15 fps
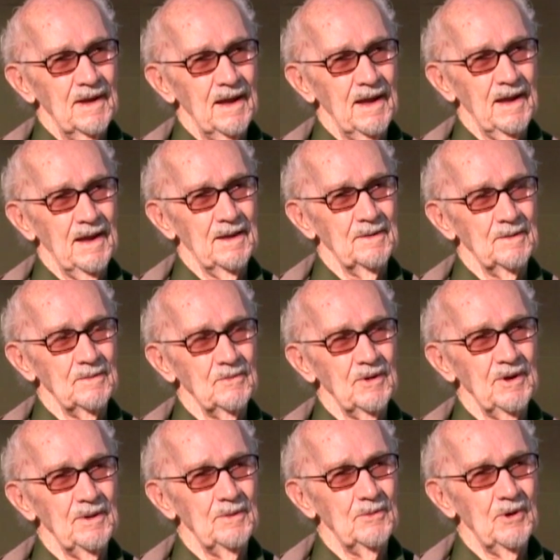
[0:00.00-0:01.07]
And
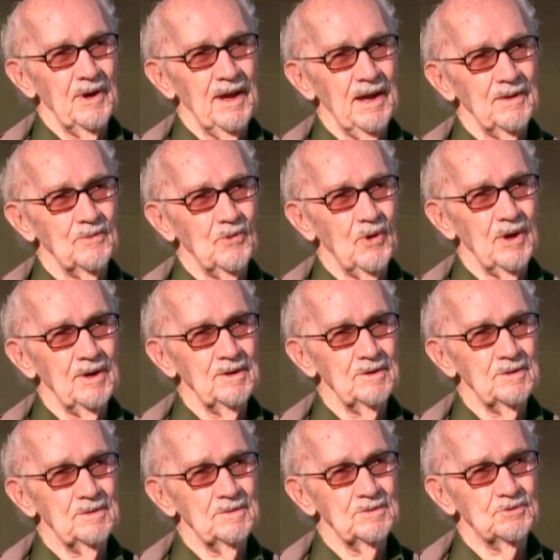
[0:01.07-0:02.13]
we had
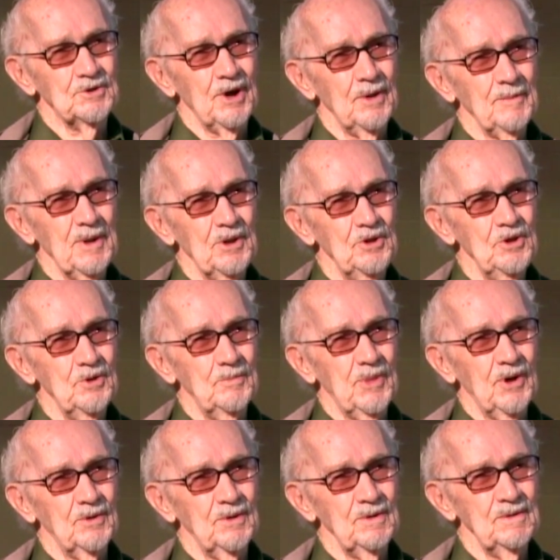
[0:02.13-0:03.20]
one German
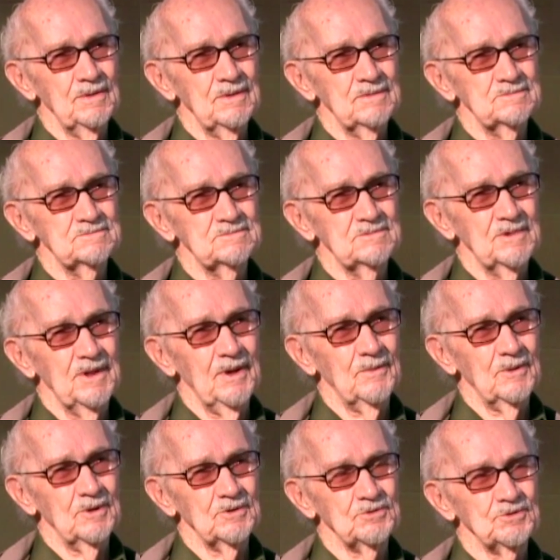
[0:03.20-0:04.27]
U-boat
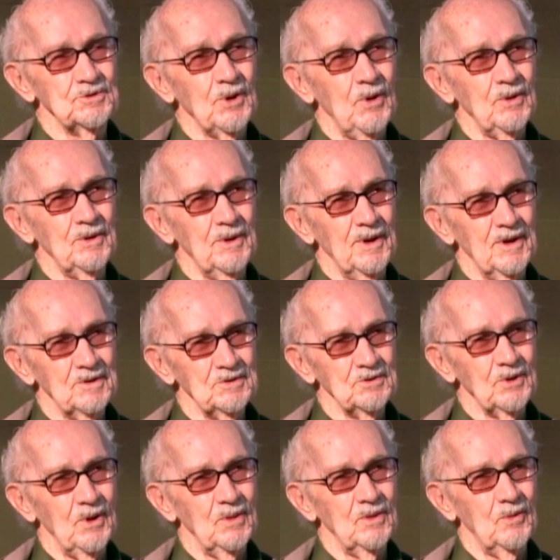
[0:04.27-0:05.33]
that was stalking us
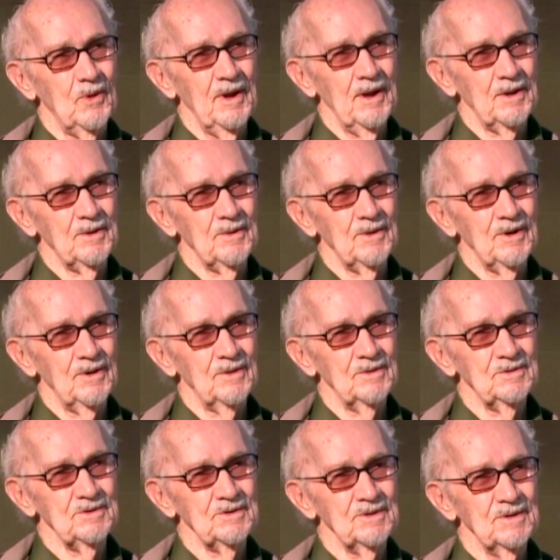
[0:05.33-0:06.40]
all the way
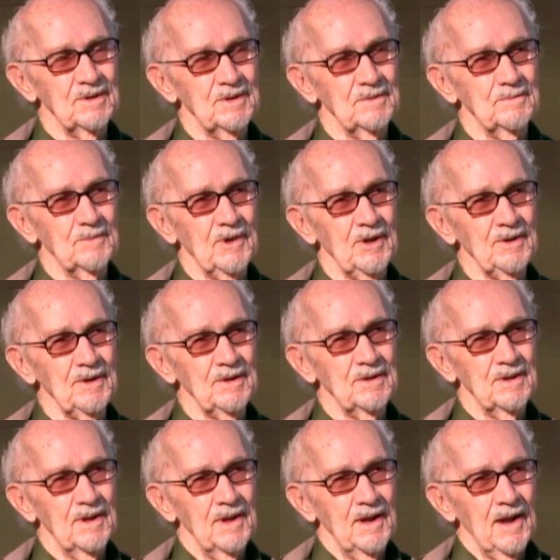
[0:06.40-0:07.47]
across. But
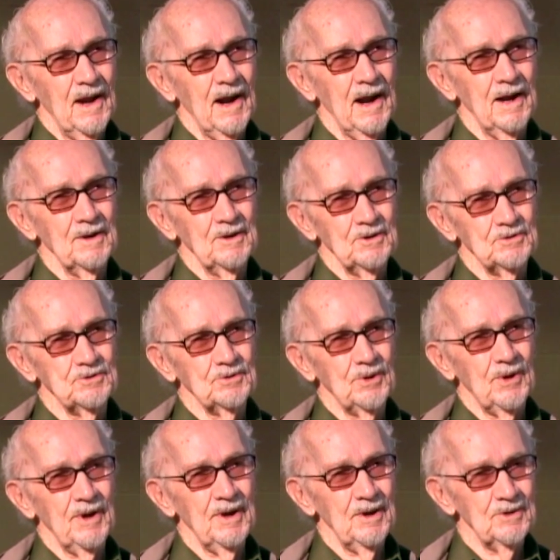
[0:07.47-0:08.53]
our
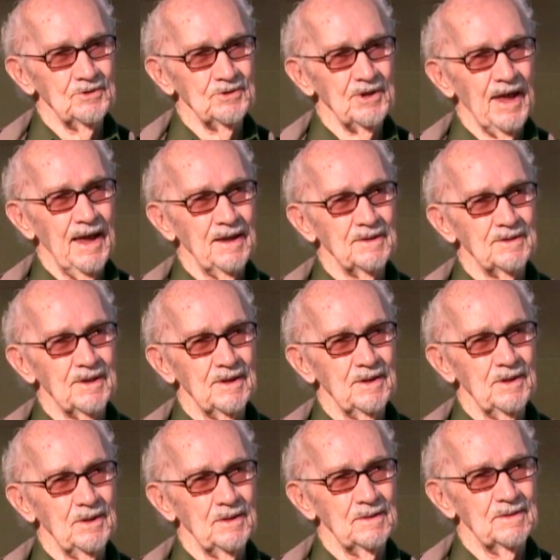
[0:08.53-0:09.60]
destroyer sank
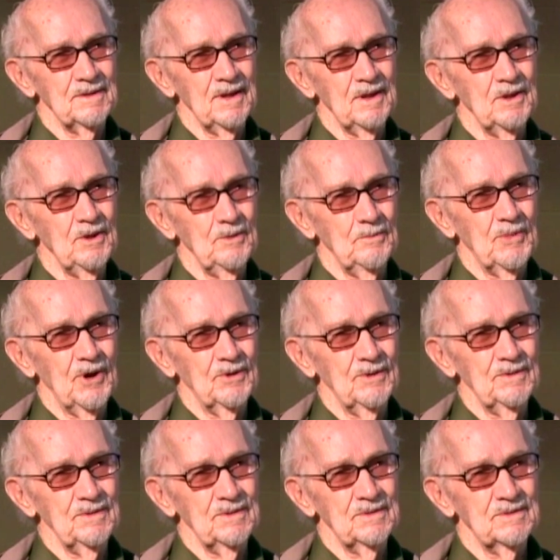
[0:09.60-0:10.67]
the U-boat.